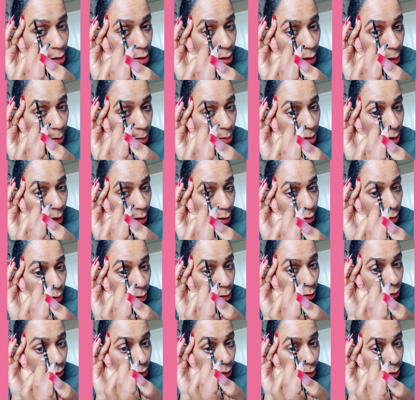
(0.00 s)
James got a
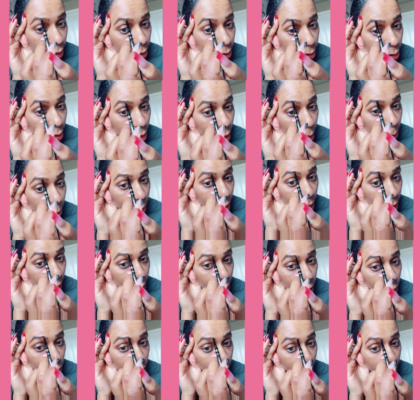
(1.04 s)
girlfriend, but
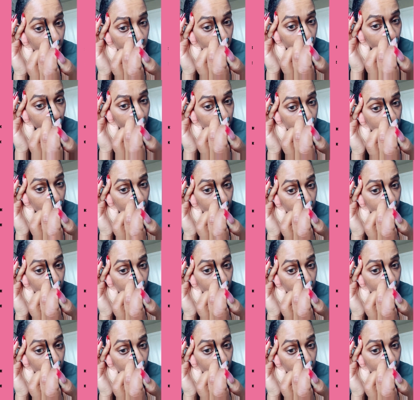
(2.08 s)
he on the internet